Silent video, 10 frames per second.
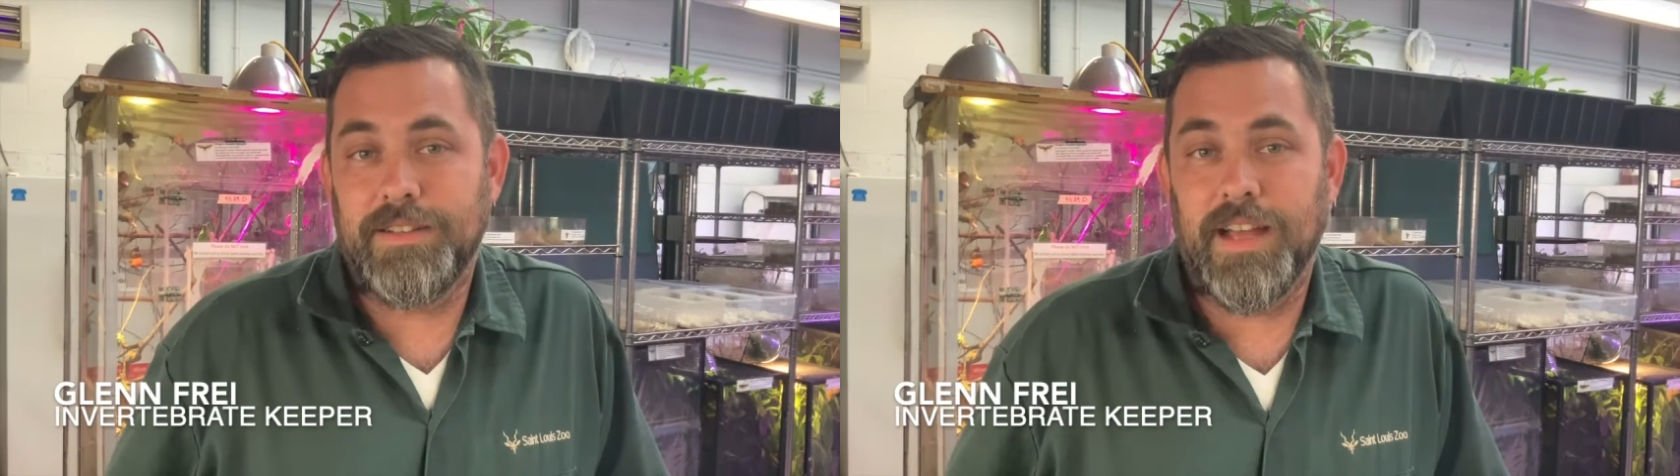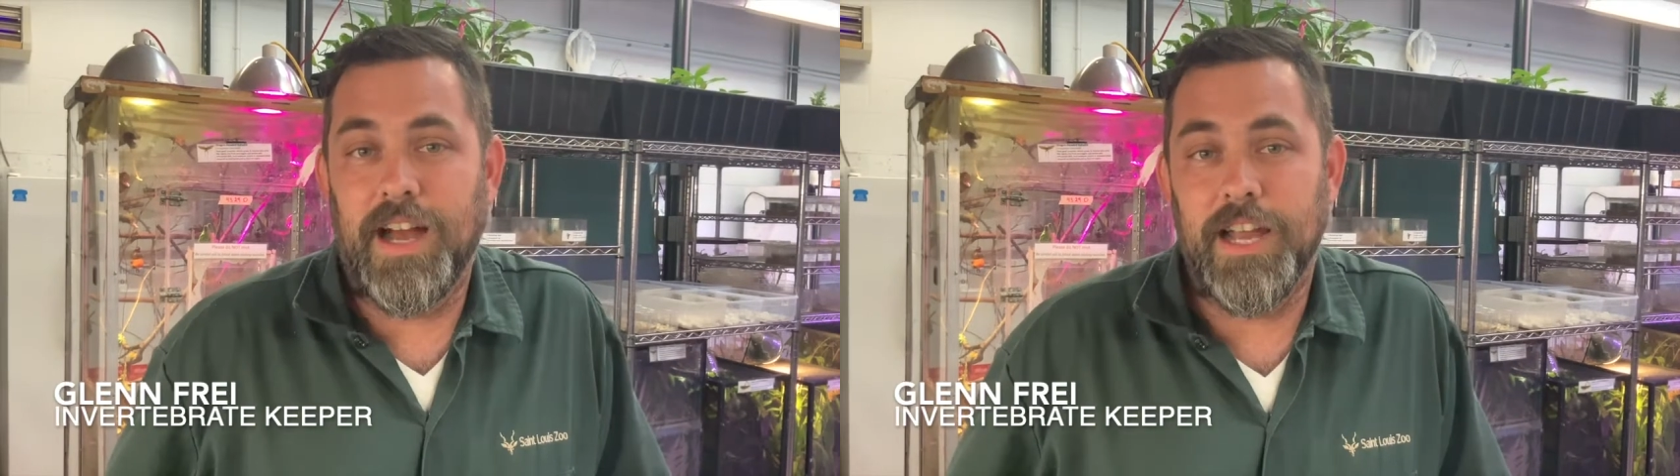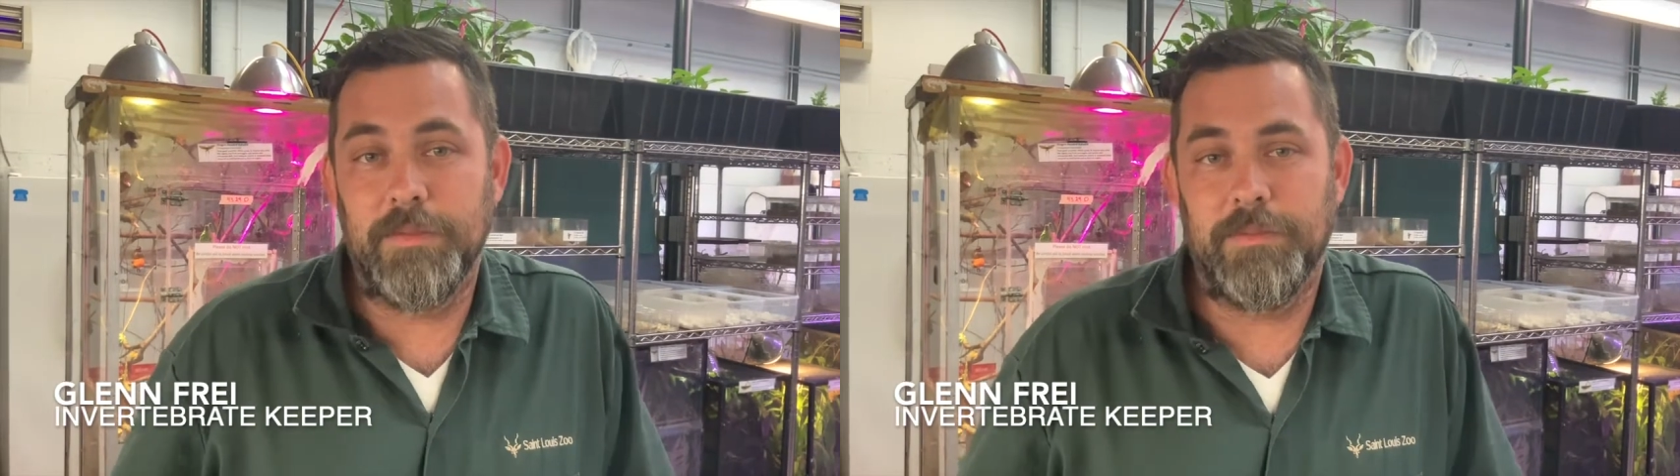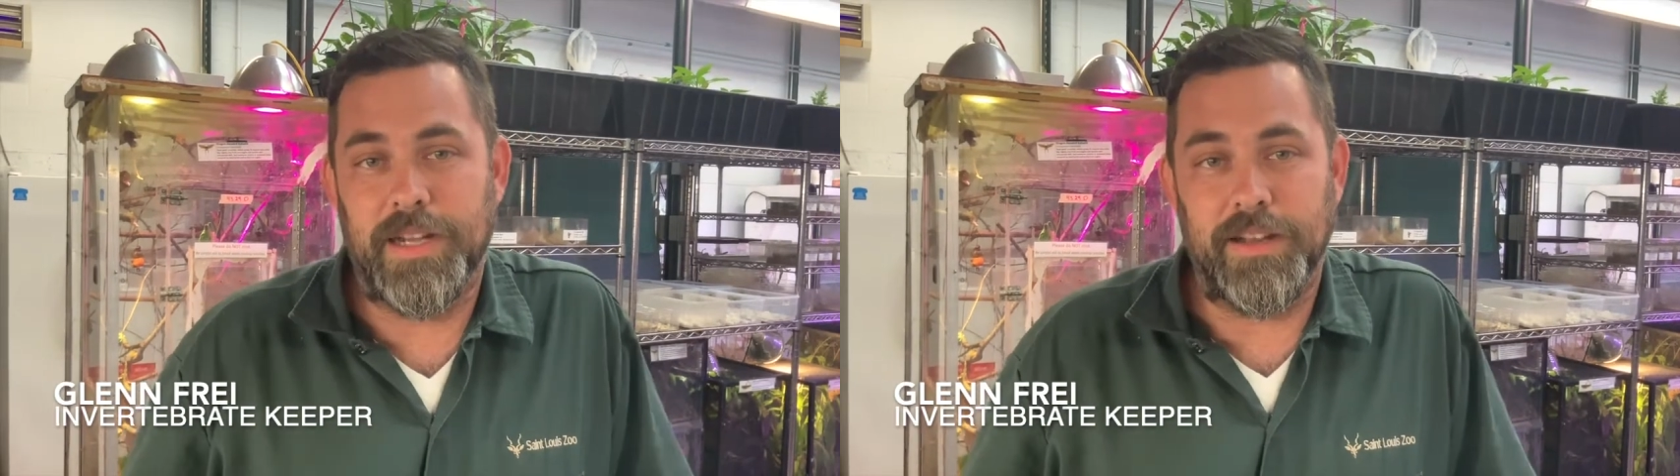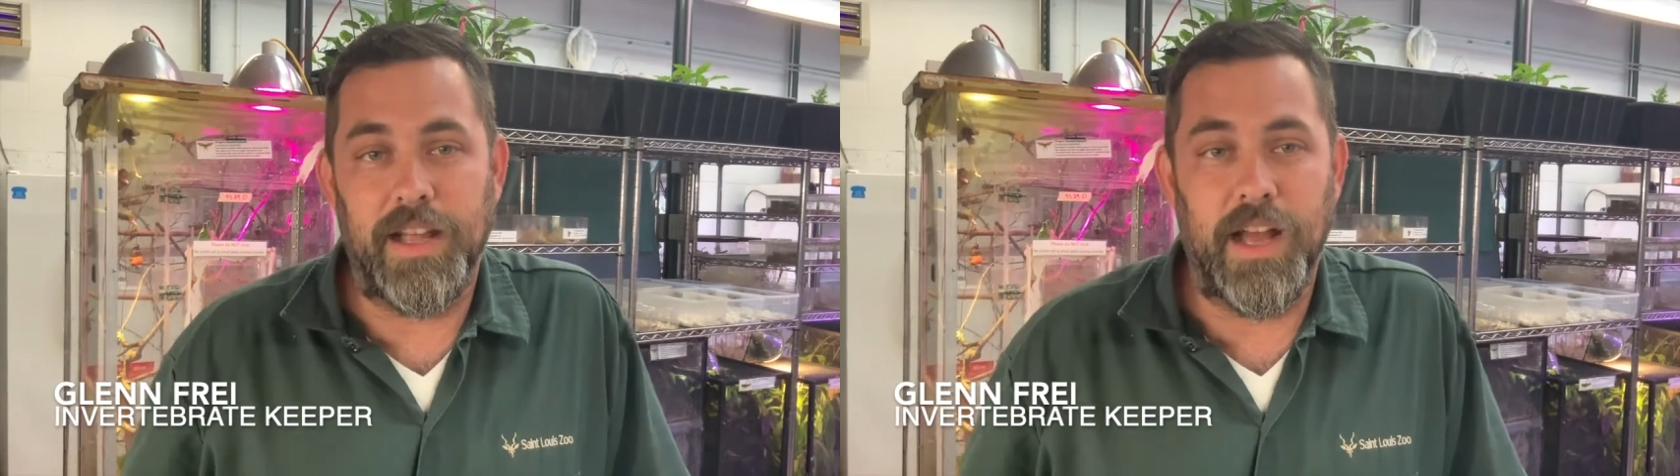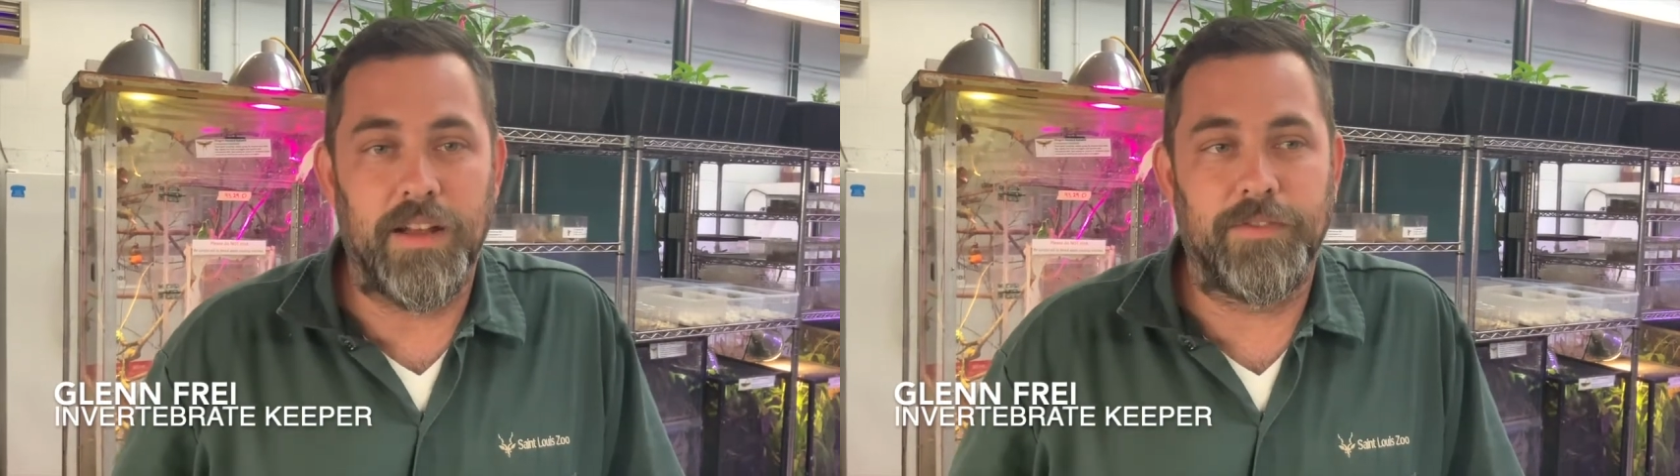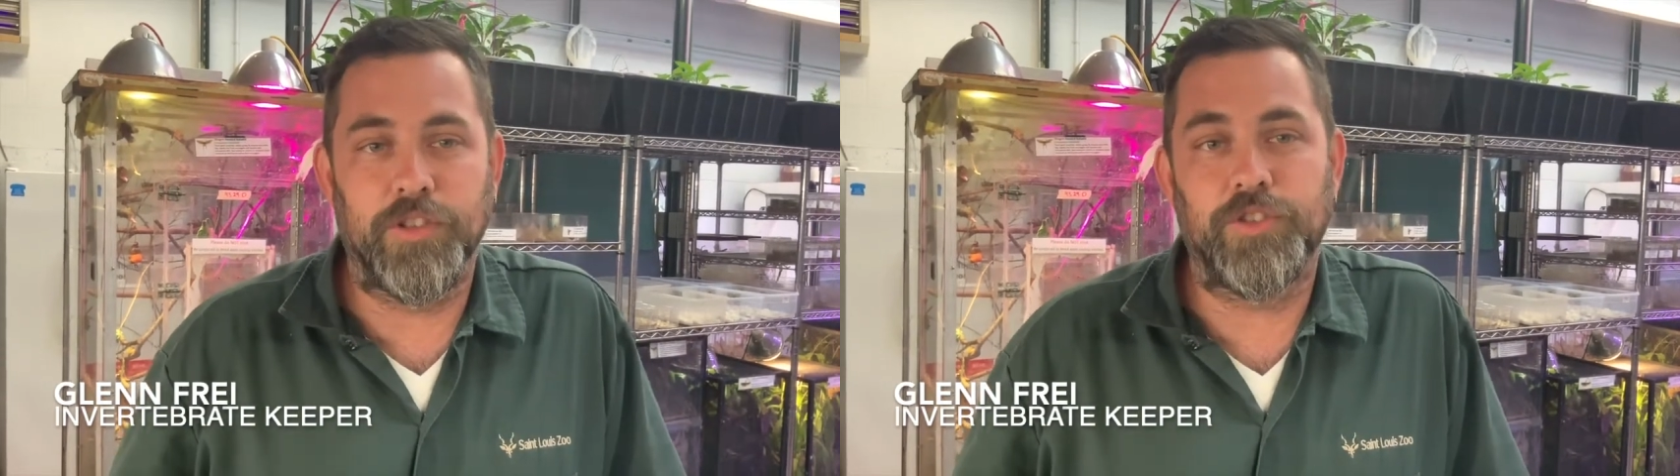time, but for